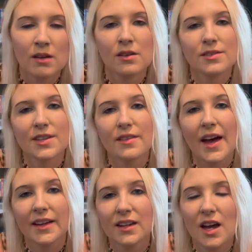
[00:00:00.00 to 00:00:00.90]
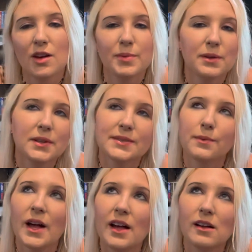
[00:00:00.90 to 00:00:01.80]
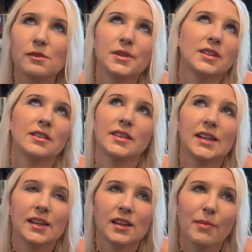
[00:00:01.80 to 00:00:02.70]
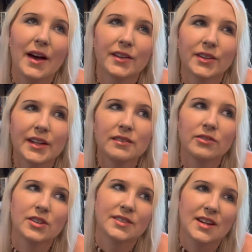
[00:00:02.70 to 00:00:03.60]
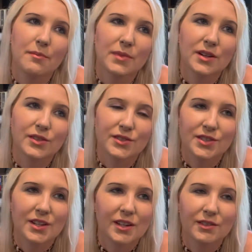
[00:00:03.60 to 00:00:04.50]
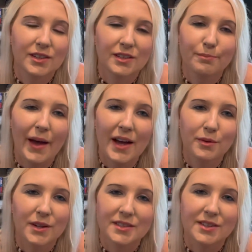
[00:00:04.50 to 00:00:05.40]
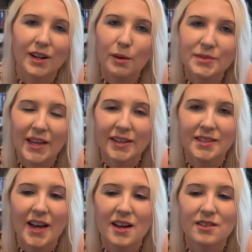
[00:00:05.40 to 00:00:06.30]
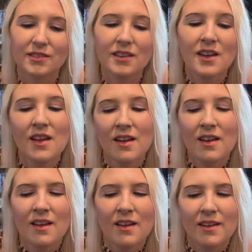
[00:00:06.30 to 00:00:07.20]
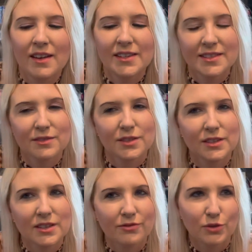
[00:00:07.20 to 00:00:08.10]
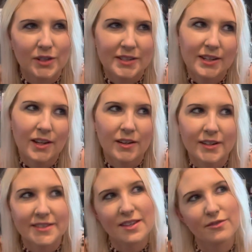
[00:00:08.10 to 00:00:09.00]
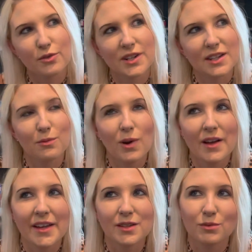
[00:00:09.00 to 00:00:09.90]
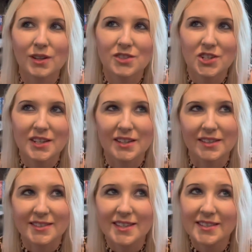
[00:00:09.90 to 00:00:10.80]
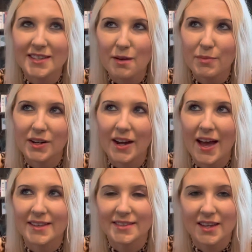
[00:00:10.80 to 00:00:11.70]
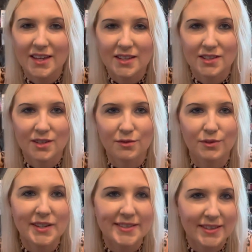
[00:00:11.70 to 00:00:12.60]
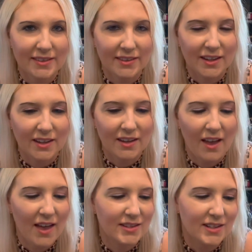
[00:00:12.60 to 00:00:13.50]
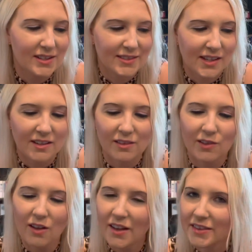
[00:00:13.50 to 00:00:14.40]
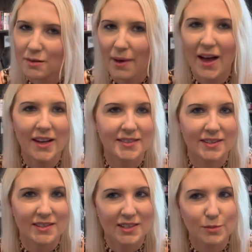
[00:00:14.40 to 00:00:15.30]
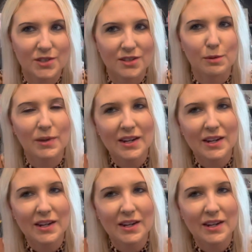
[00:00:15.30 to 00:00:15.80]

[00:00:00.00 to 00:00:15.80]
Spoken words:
So that can help you as well when you're thinking about your inverse numbers, backwards or upside down. Is it really 14 or is it 41? Well, geez, this number has hit recently, and it has hit a lot in the past, and it seems to repeat